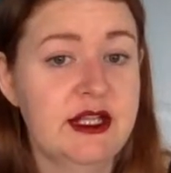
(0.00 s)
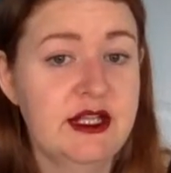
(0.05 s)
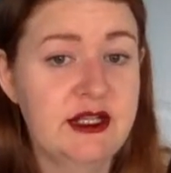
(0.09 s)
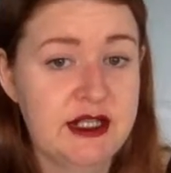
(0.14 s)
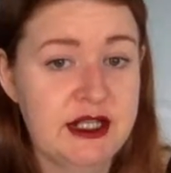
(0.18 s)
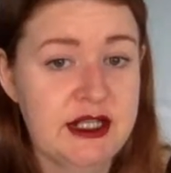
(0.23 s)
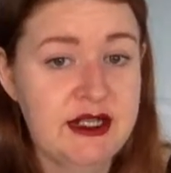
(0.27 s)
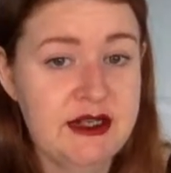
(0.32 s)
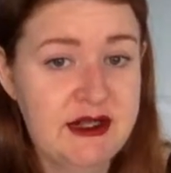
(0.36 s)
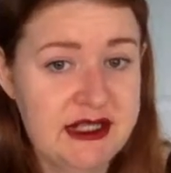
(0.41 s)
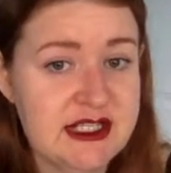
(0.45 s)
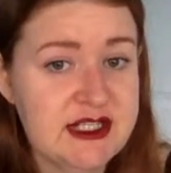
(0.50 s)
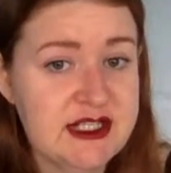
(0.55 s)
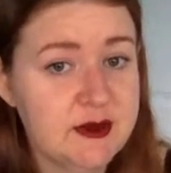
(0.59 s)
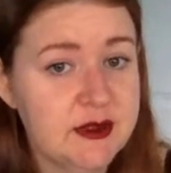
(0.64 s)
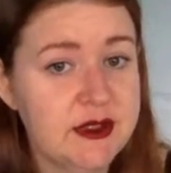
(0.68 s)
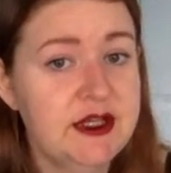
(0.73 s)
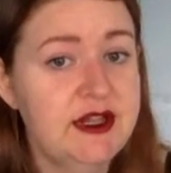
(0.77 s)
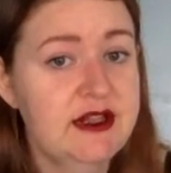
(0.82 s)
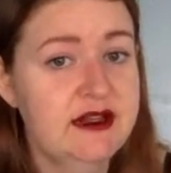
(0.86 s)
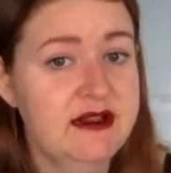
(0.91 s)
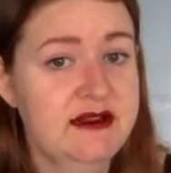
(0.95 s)
You know, you need
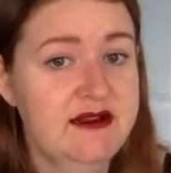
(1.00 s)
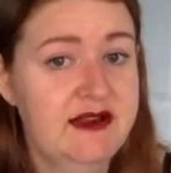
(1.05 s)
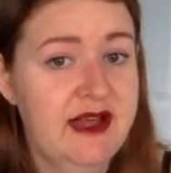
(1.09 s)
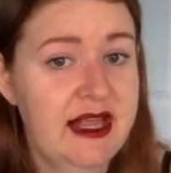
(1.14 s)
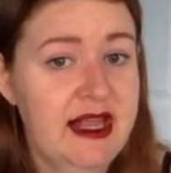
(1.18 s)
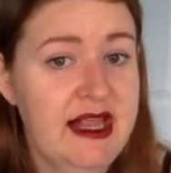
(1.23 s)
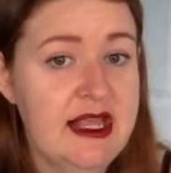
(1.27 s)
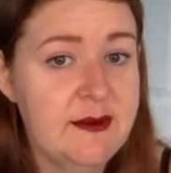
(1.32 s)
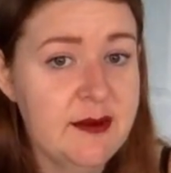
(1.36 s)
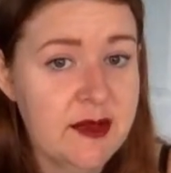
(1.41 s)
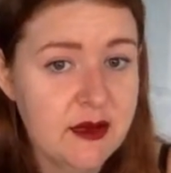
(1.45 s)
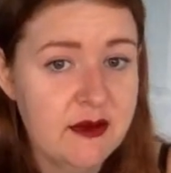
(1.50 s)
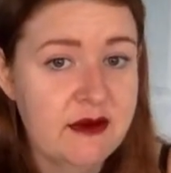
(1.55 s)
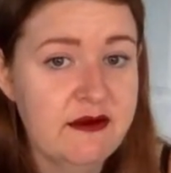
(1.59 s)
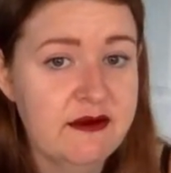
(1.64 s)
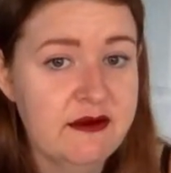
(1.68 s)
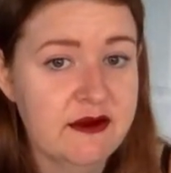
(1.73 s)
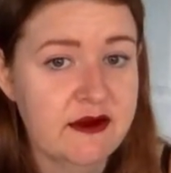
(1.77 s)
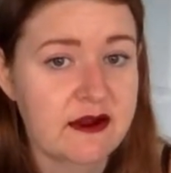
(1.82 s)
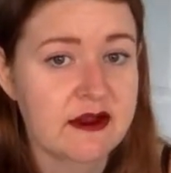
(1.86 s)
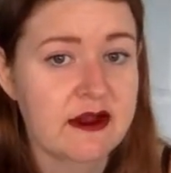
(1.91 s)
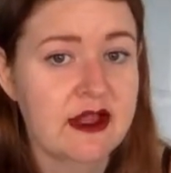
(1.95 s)
to own the fact that you're
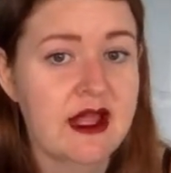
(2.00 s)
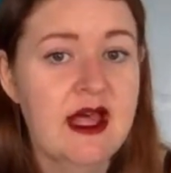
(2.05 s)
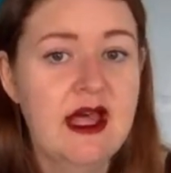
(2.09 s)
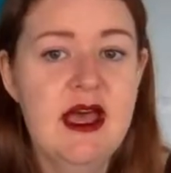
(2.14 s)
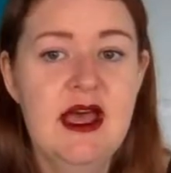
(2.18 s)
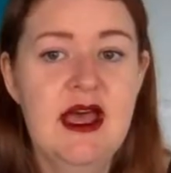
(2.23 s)
beautiful.